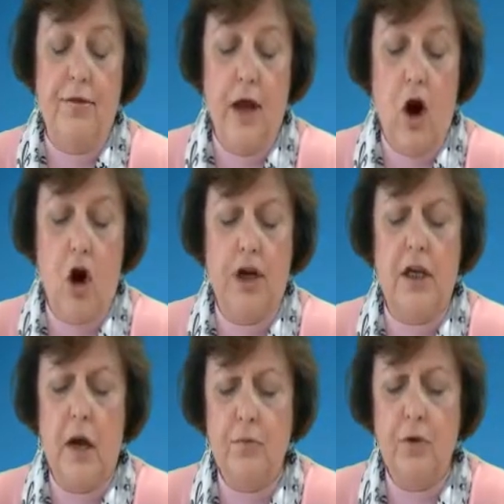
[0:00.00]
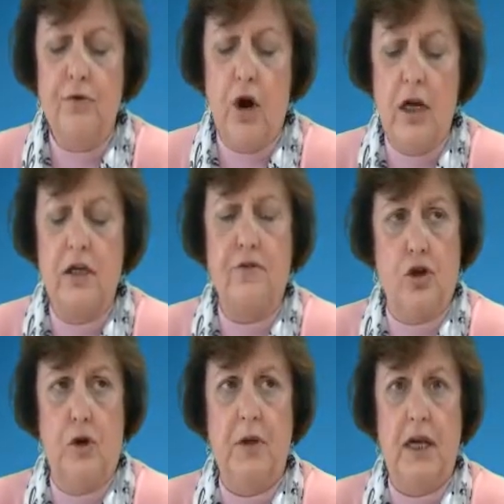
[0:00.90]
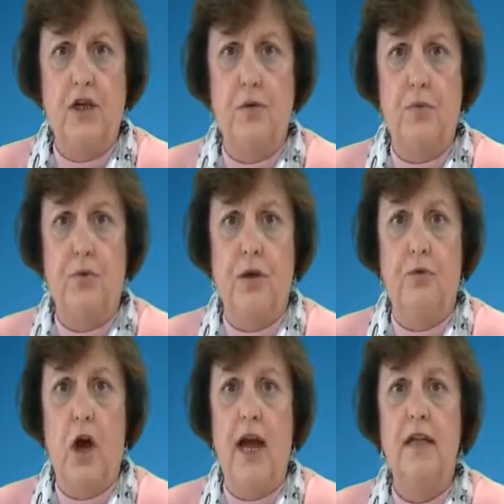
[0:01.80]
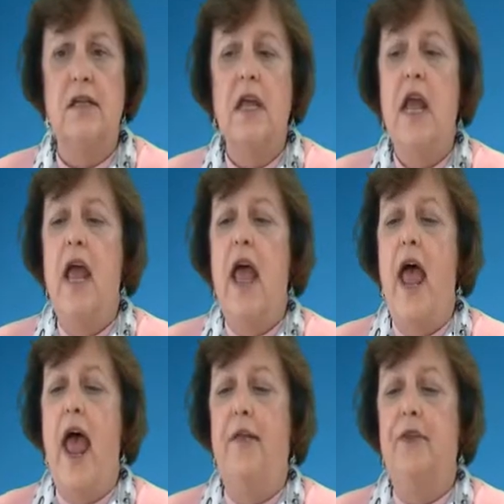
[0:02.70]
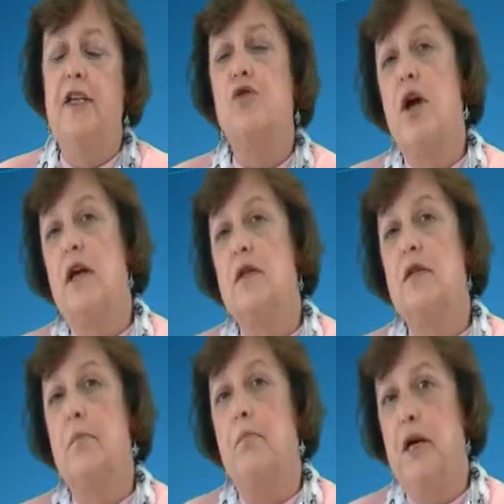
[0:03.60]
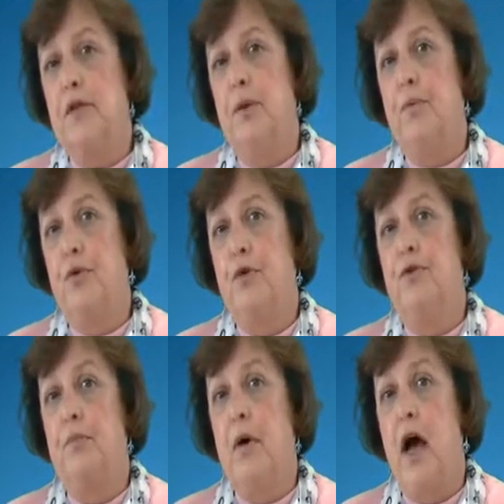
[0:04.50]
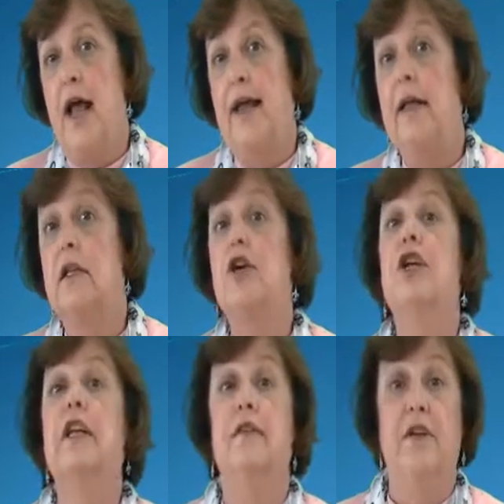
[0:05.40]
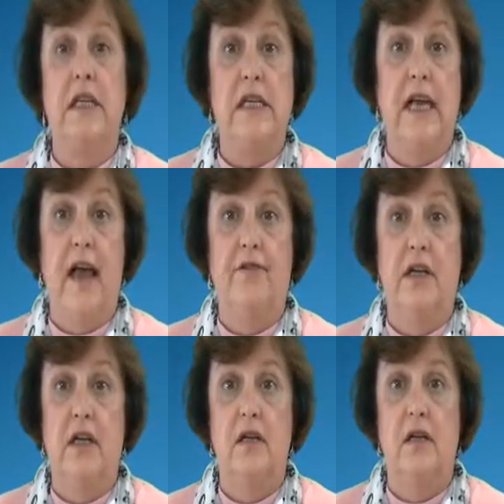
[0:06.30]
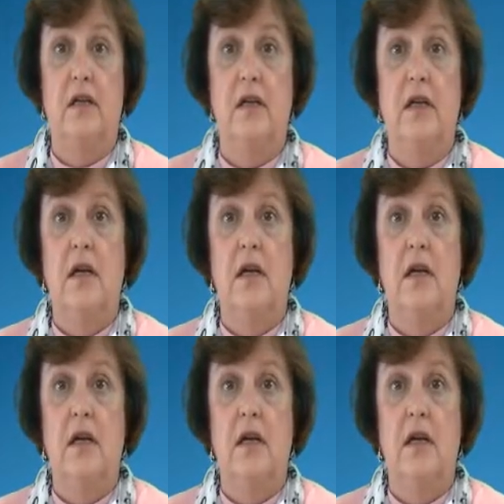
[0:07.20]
There are a number of grounds for termination of parental rights, and these grounds must be proven by clear and convincing evidence.